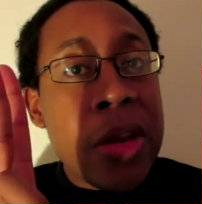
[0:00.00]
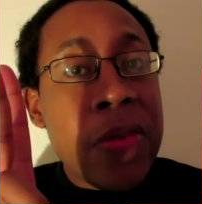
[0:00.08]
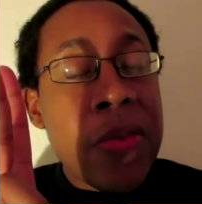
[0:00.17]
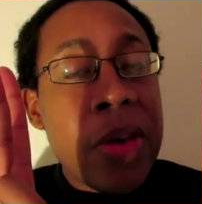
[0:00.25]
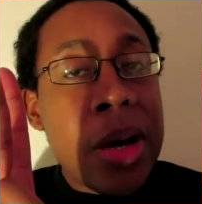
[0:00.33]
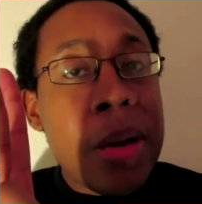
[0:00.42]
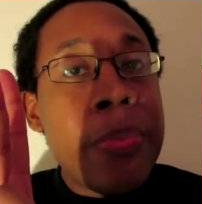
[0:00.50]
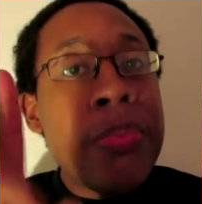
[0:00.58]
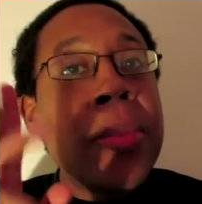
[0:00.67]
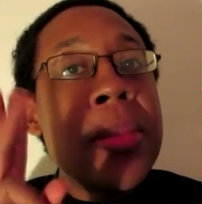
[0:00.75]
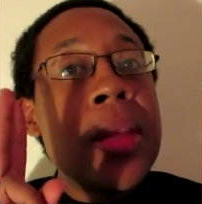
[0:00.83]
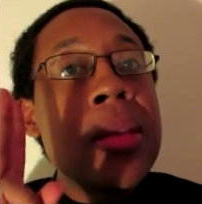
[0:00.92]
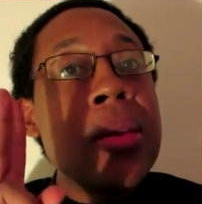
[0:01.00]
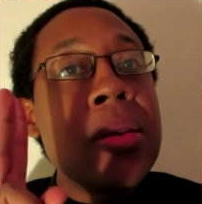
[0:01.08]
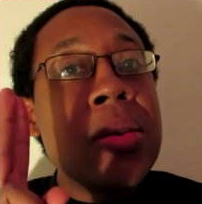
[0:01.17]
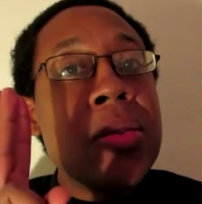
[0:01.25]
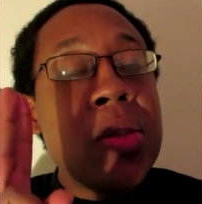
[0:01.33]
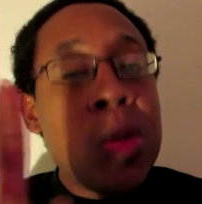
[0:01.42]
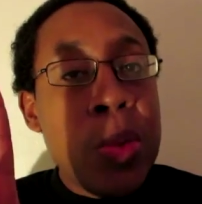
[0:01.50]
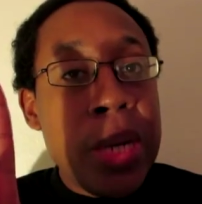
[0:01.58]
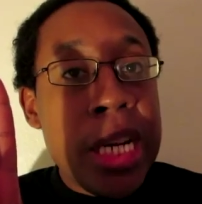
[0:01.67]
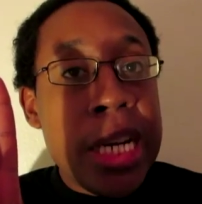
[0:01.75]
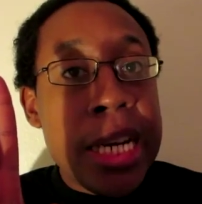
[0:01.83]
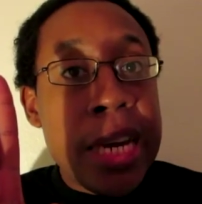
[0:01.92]
it from? Do we
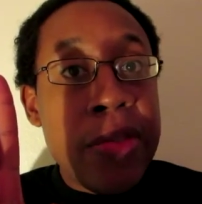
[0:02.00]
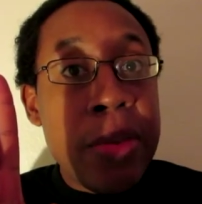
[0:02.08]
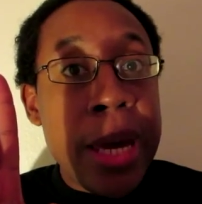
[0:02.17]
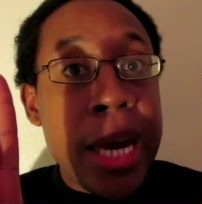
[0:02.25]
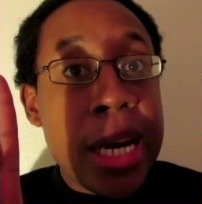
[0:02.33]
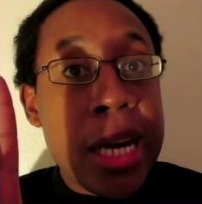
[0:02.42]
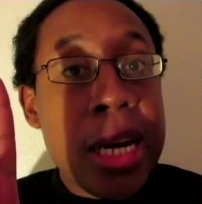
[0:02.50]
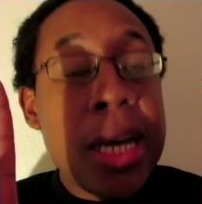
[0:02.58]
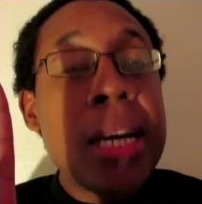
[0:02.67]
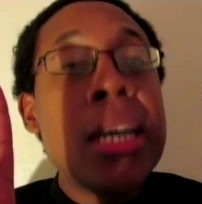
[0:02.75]
need to give it back?